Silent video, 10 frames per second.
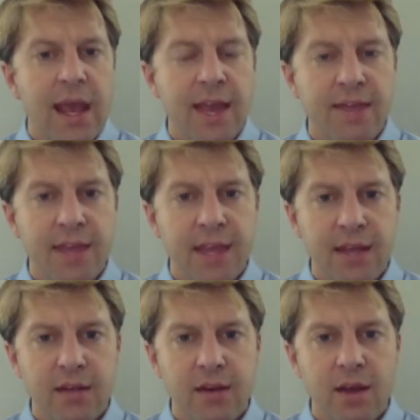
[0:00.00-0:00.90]
And
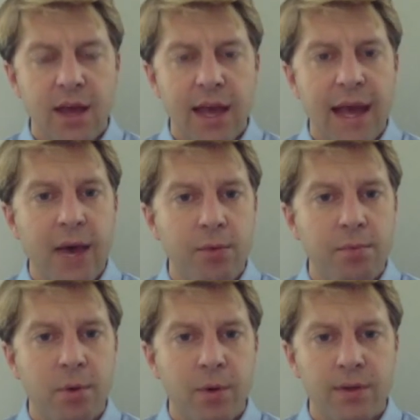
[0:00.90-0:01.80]
then how
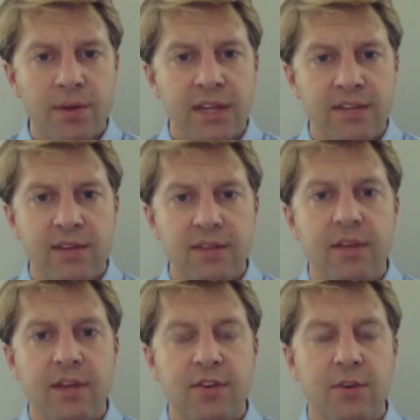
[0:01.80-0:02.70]
important is it
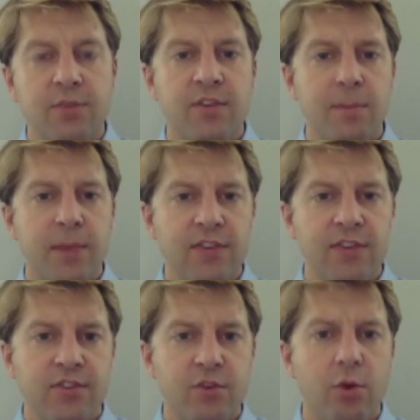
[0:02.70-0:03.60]
in terms of the
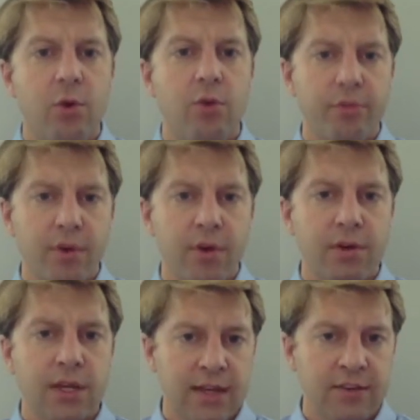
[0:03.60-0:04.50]
patient's overall
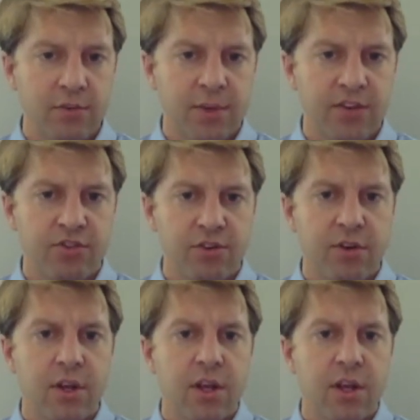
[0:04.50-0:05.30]
cancer picture